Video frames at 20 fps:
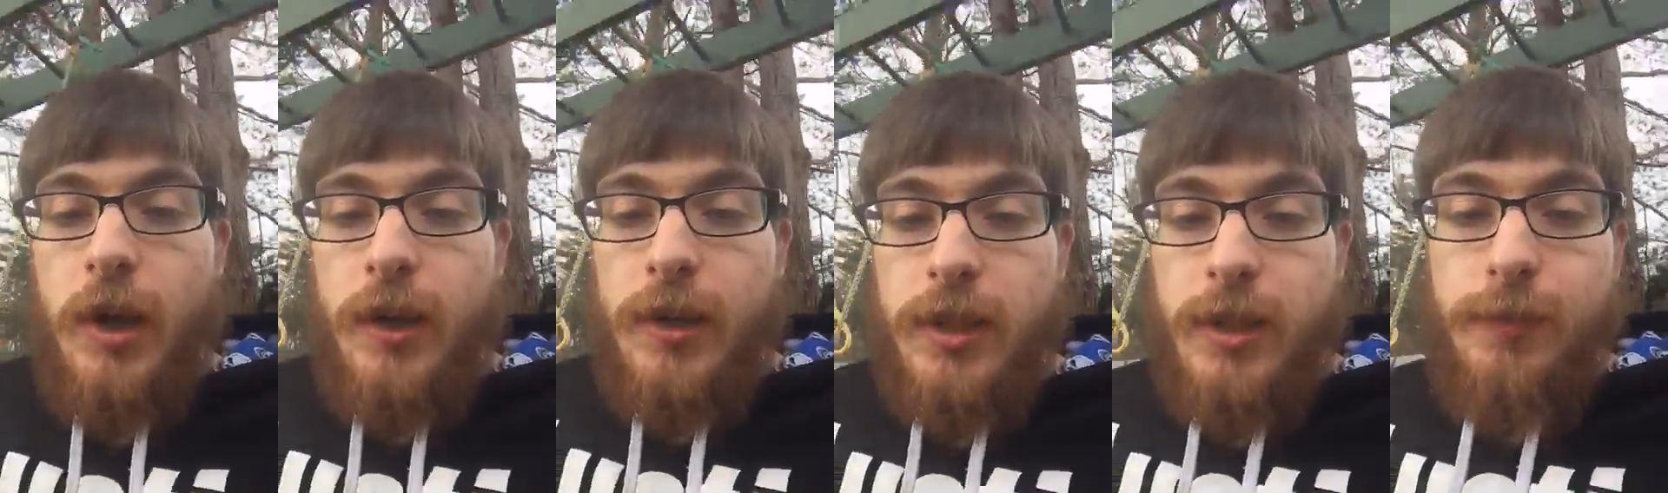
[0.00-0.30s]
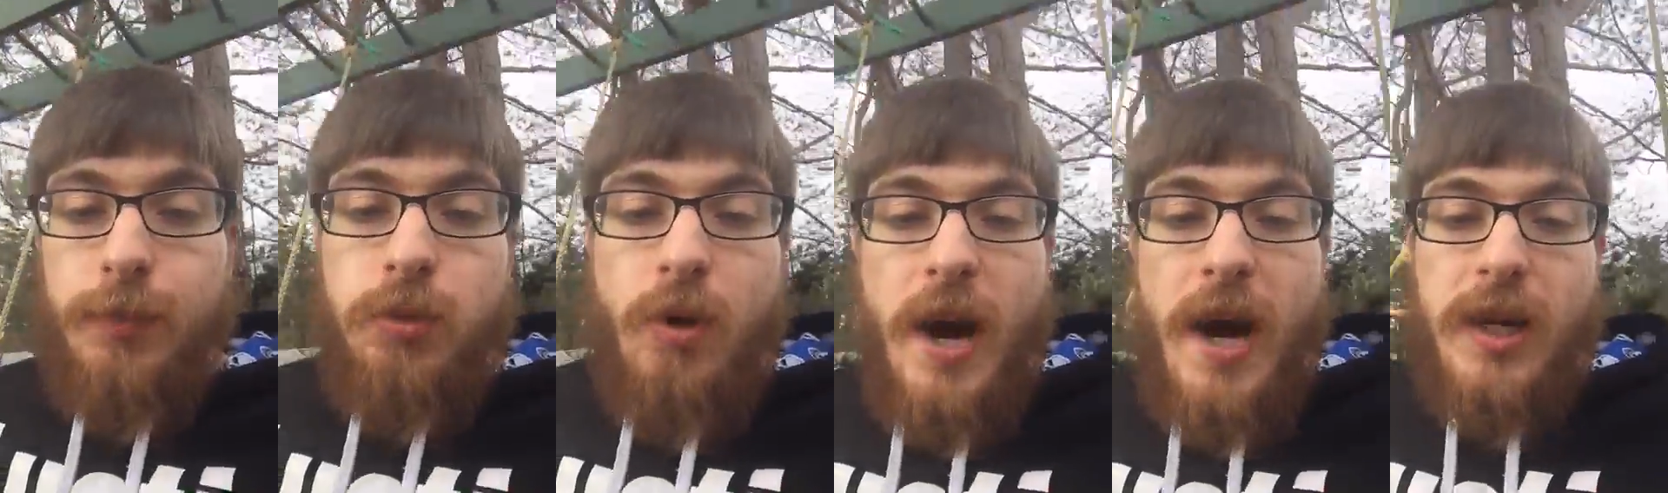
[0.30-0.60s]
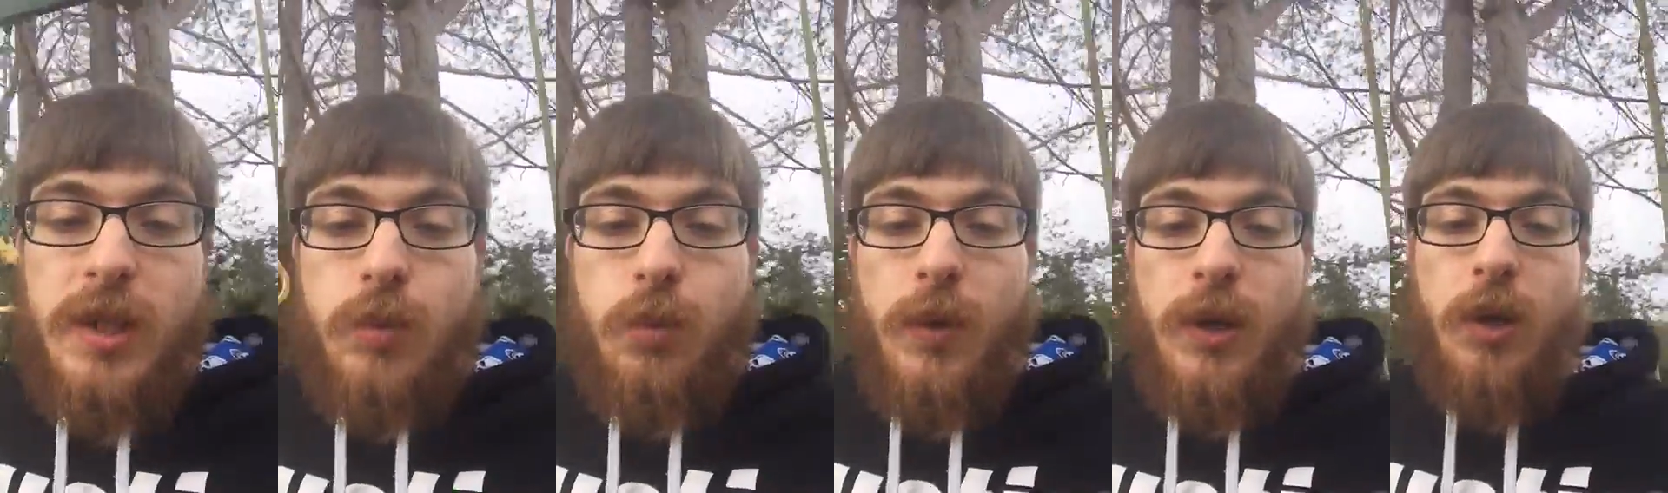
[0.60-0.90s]
got a
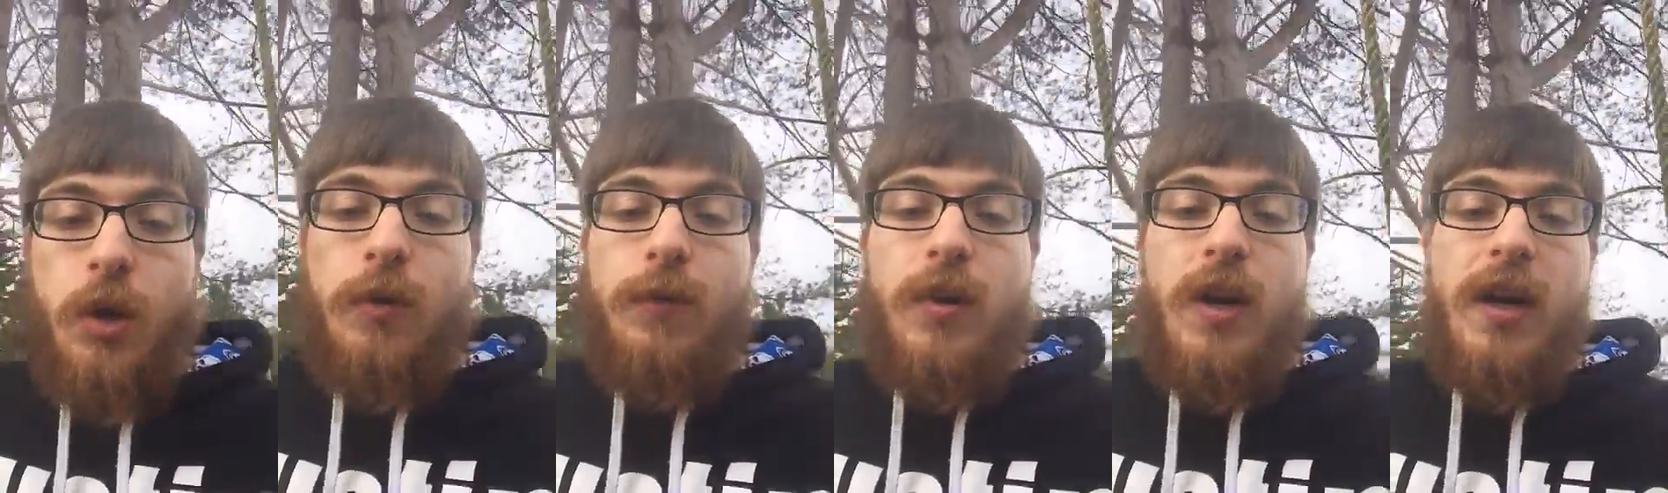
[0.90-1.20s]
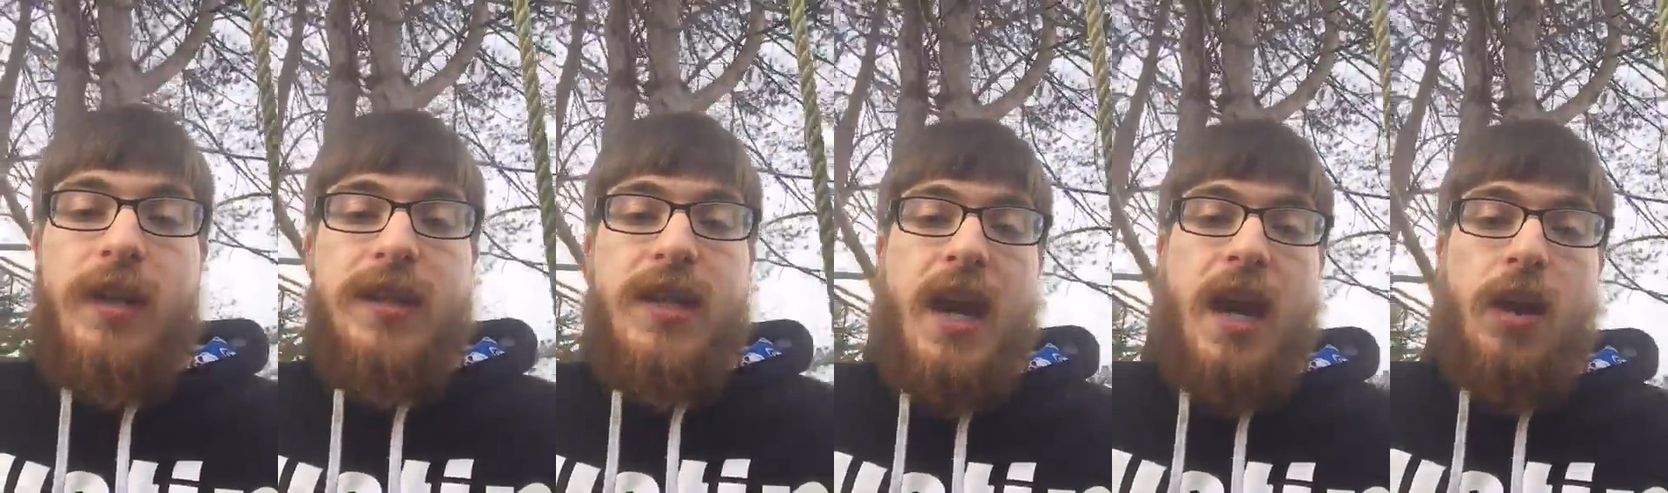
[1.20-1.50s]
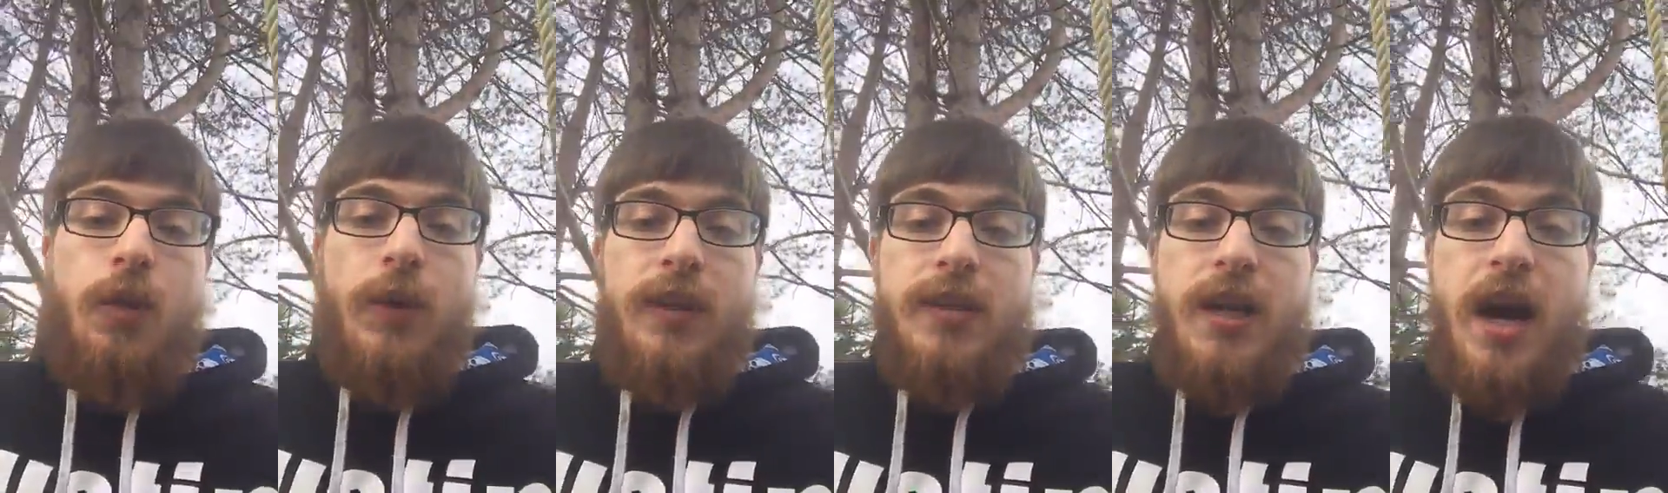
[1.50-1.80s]
surprise win over
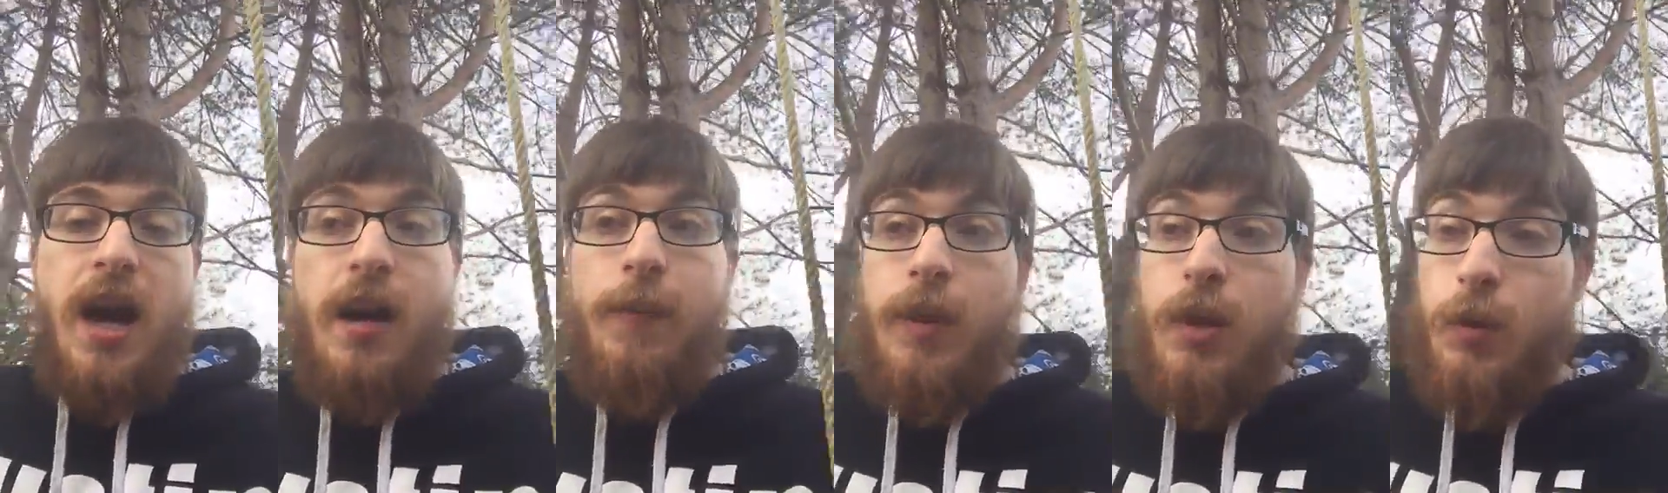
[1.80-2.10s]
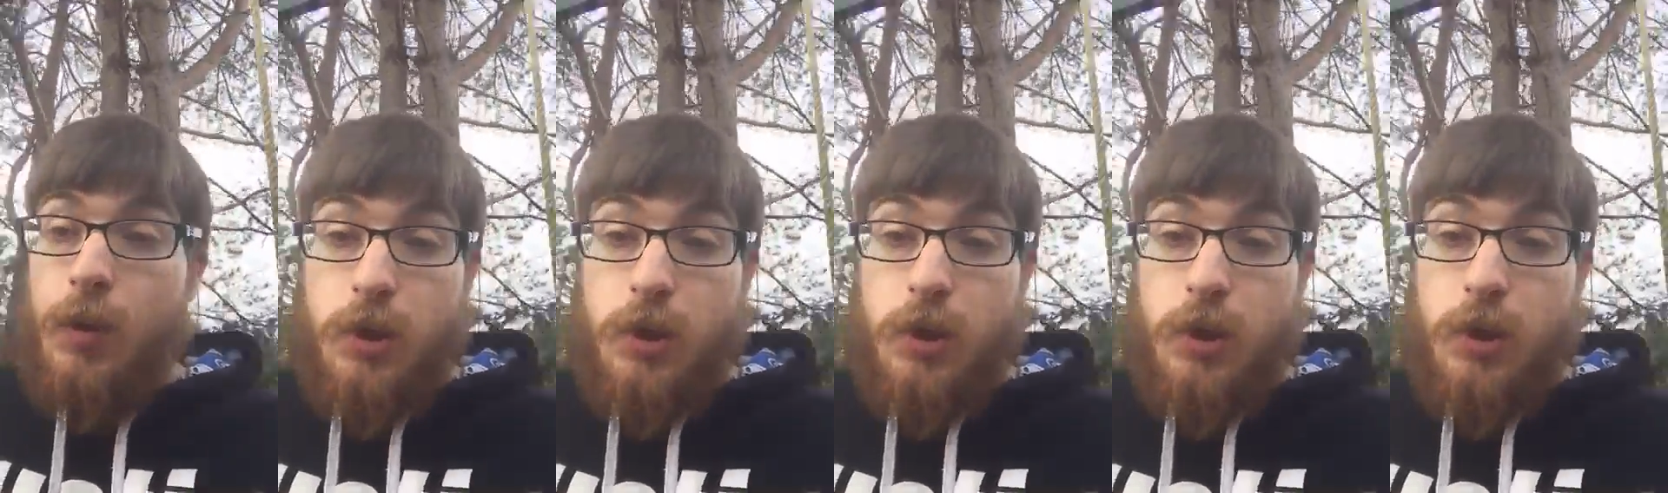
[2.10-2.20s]
Hideo Itami,